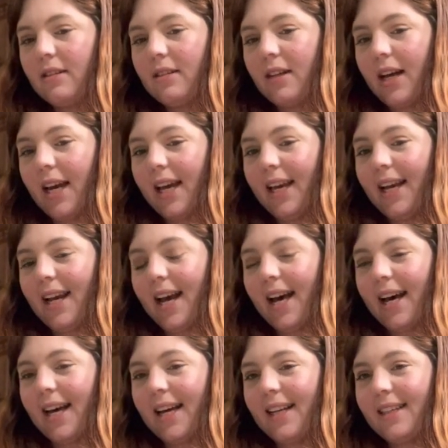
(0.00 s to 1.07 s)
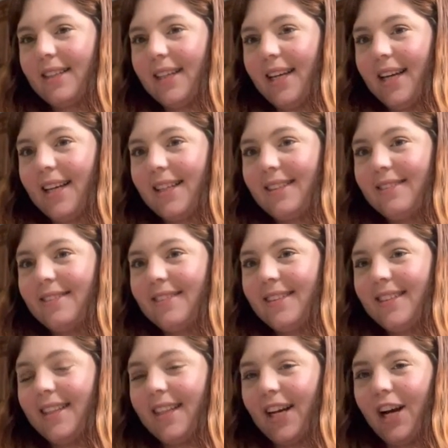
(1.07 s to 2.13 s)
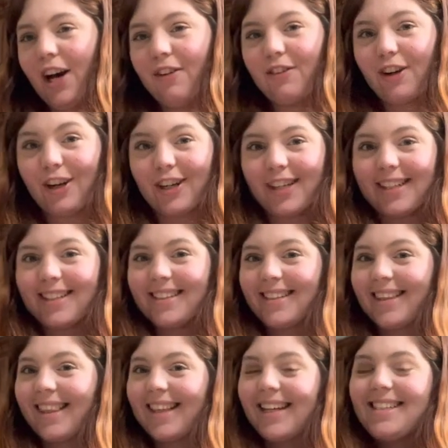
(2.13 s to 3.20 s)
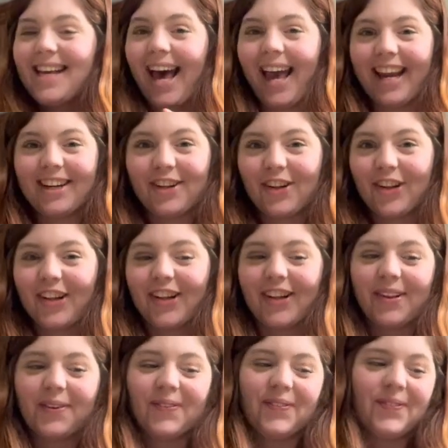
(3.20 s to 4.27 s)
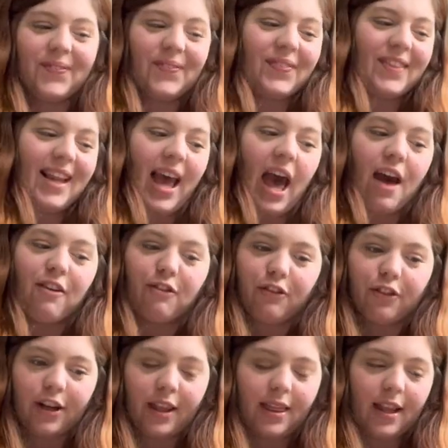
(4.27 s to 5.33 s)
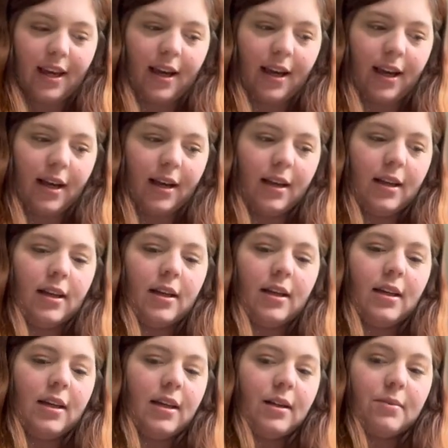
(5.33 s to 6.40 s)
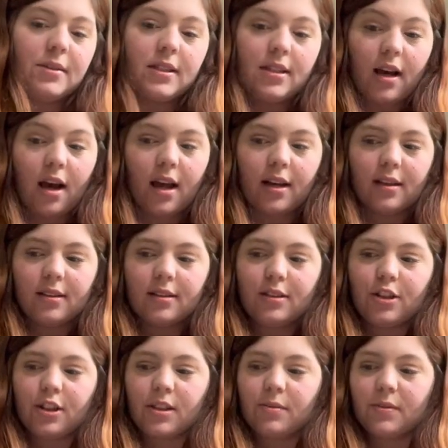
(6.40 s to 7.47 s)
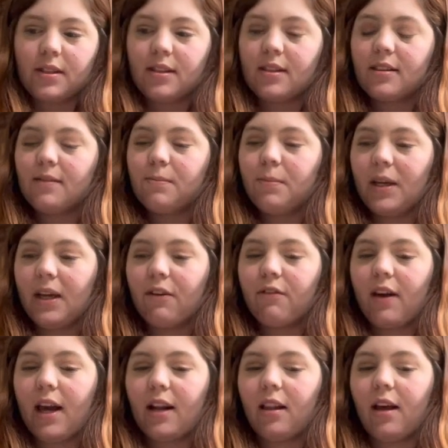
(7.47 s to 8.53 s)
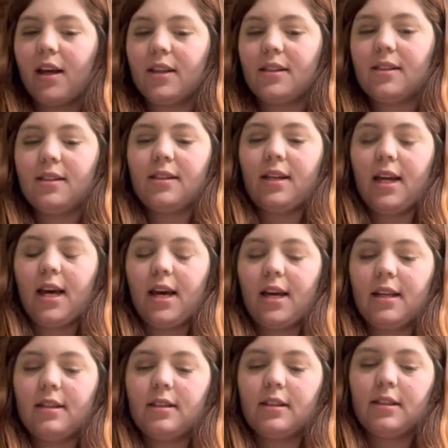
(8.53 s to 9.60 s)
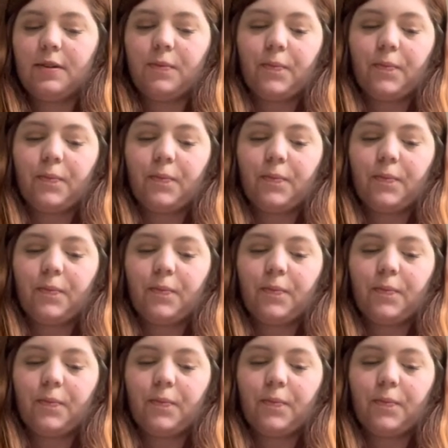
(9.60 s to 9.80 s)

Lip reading: I had like the cover art, the title, everything. It was done. It just was being finalized. And